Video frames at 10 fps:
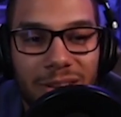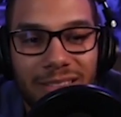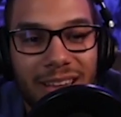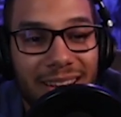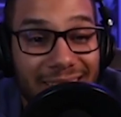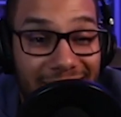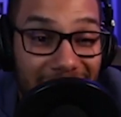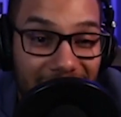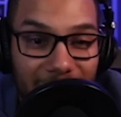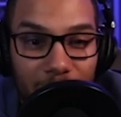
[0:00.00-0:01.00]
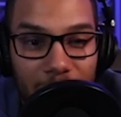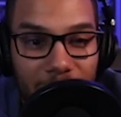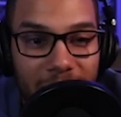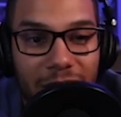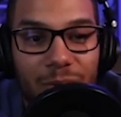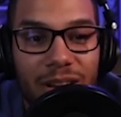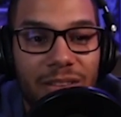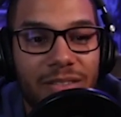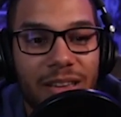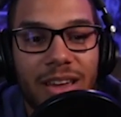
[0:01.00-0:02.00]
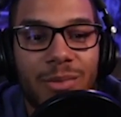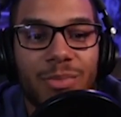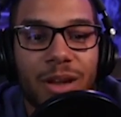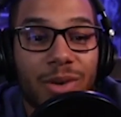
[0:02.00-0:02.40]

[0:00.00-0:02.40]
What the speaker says: but it's not exactly a rip of Ocarina of Time.